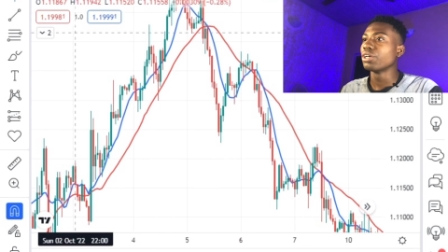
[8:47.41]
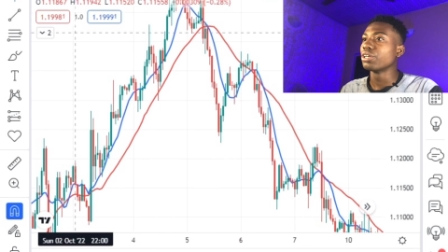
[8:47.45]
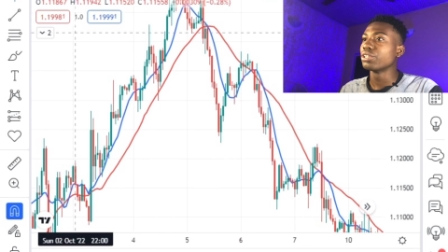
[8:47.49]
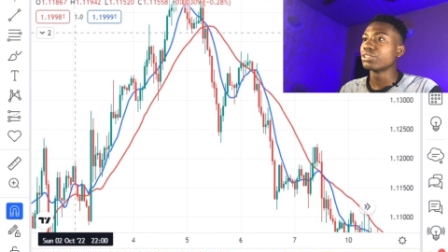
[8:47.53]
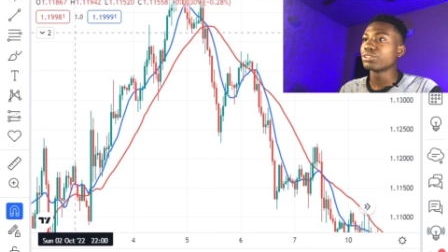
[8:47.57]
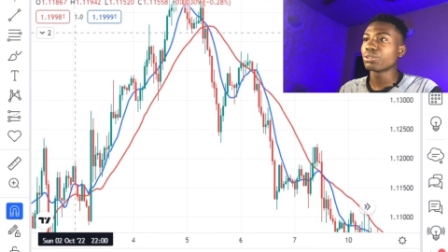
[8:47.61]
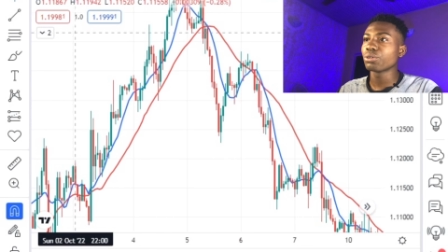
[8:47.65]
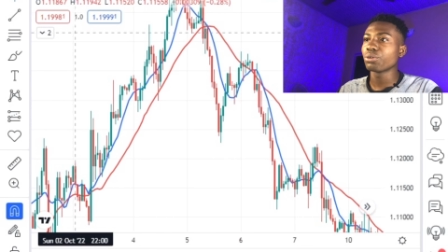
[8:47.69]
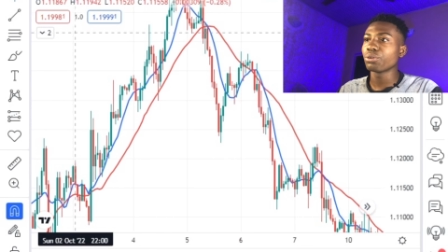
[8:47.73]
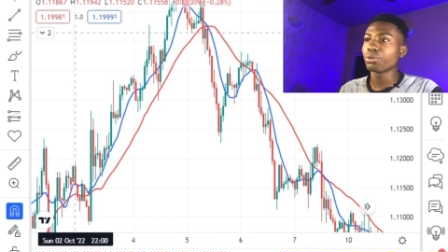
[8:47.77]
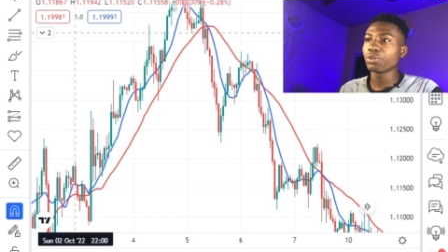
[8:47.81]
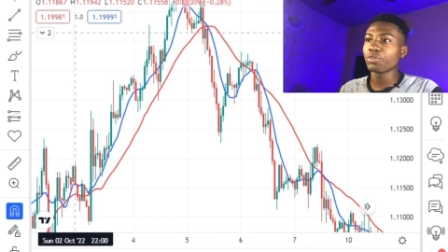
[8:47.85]

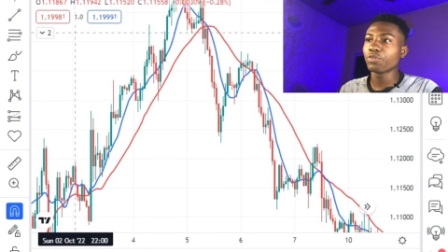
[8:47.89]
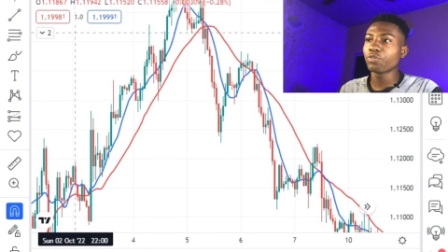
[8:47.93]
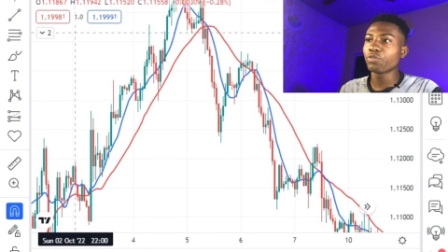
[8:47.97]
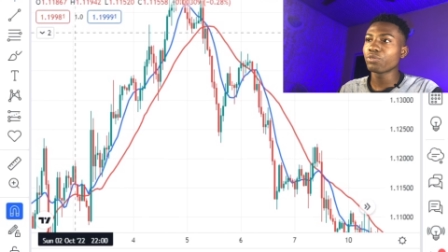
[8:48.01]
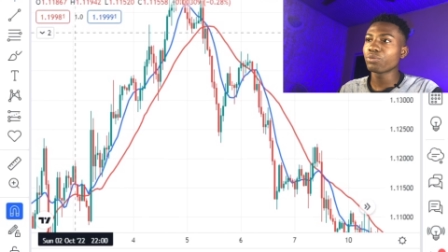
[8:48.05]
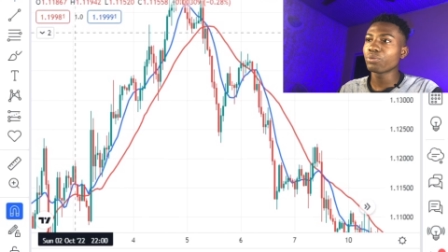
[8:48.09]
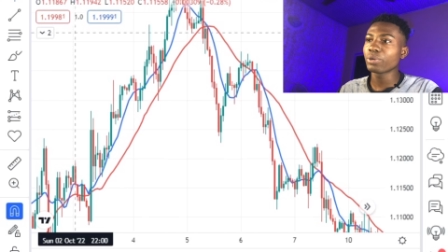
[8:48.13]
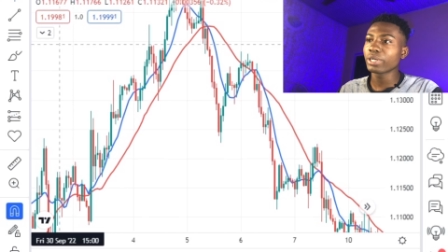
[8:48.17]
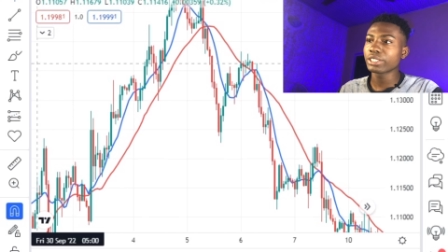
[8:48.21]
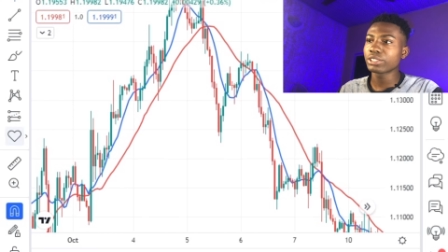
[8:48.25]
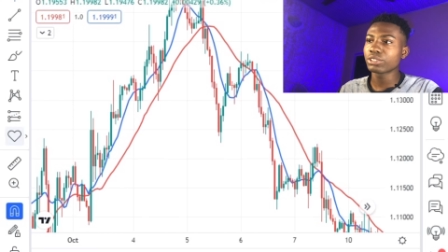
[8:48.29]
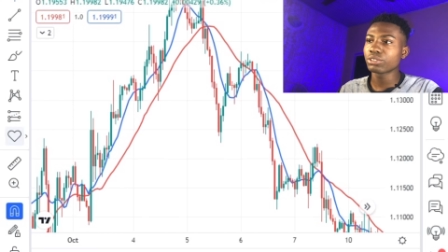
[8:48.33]
So if
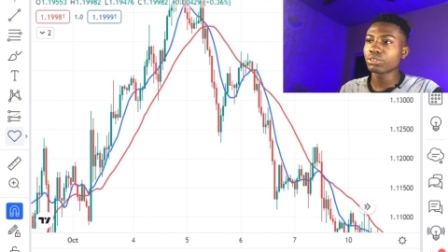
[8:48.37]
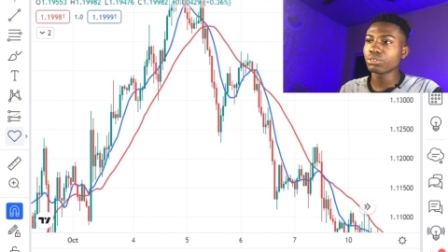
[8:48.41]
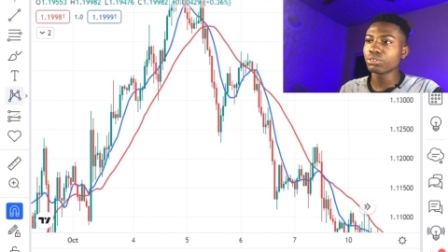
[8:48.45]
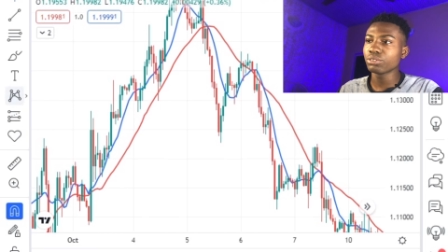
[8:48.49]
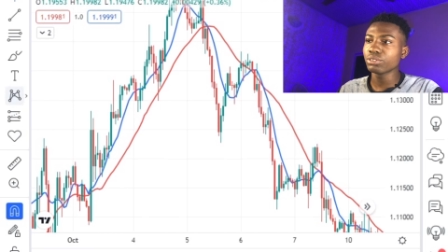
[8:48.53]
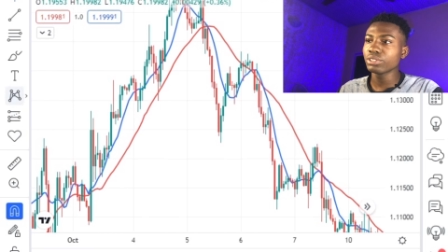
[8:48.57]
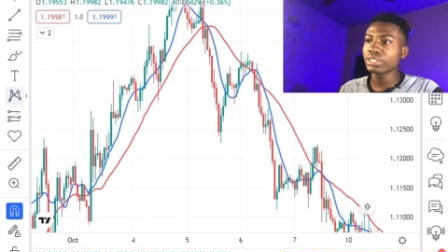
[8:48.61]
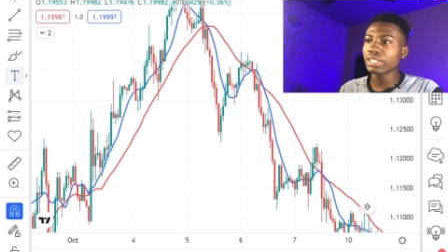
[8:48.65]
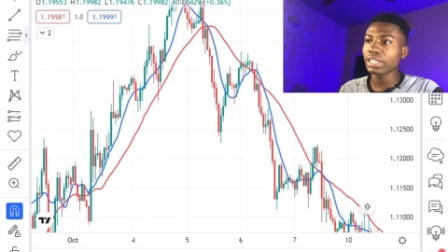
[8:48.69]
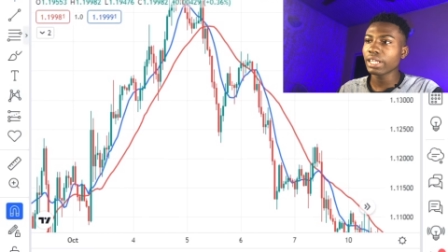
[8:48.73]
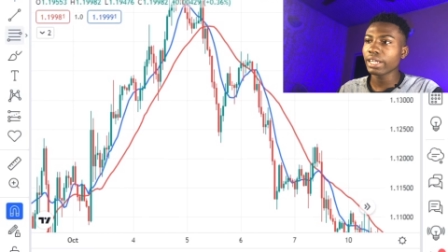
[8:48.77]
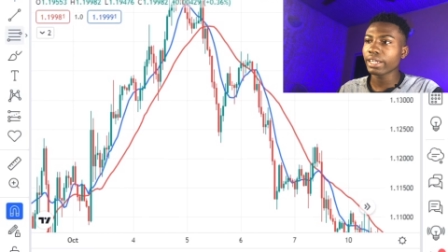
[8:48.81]
you were to
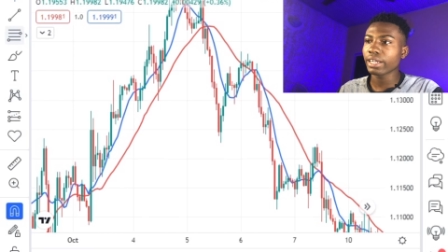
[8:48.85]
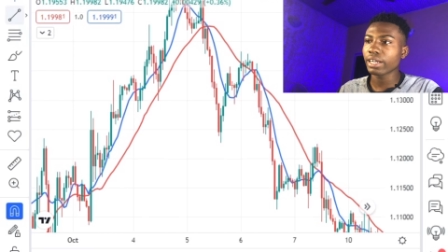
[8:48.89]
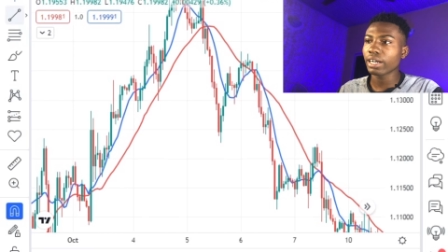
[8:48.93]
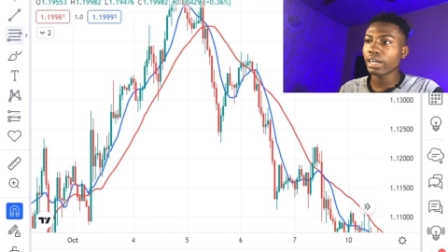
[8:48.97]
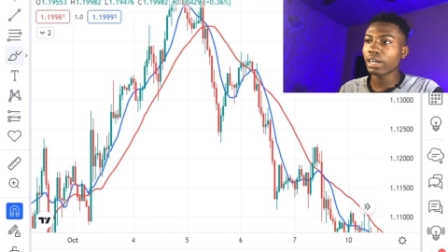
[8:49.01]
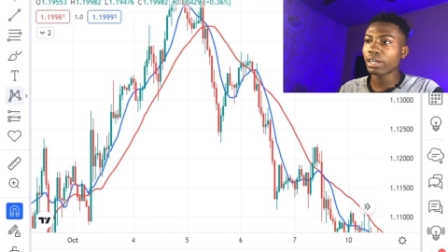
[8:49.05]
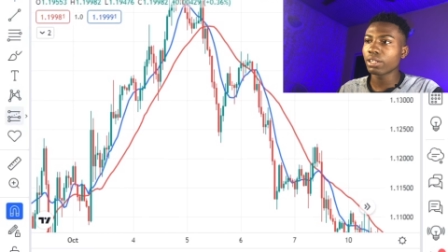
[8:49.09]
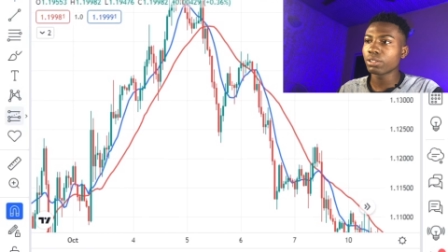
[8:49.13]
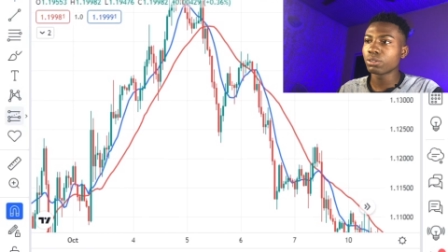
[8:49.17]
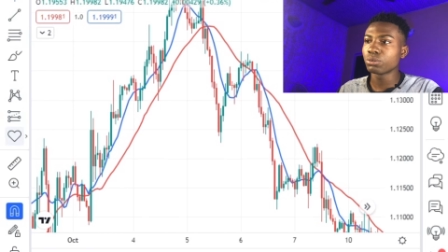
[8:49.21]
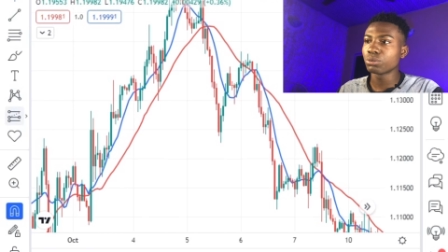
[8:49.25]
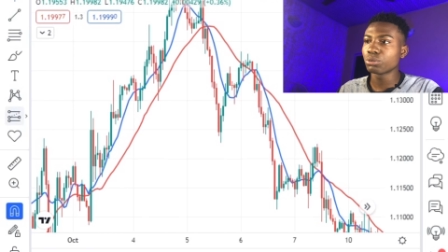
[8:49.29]
use like
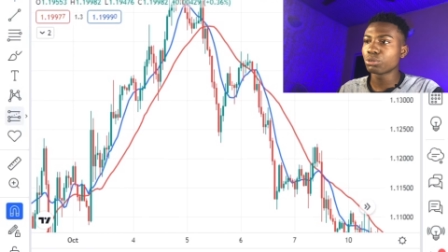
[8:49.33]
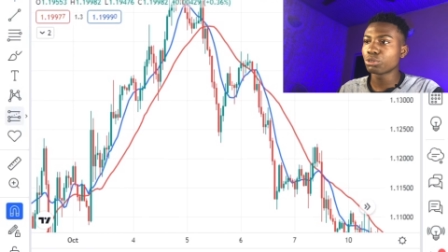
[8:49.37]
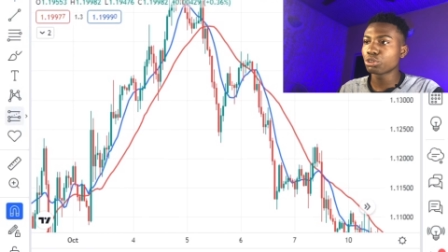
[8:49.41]
our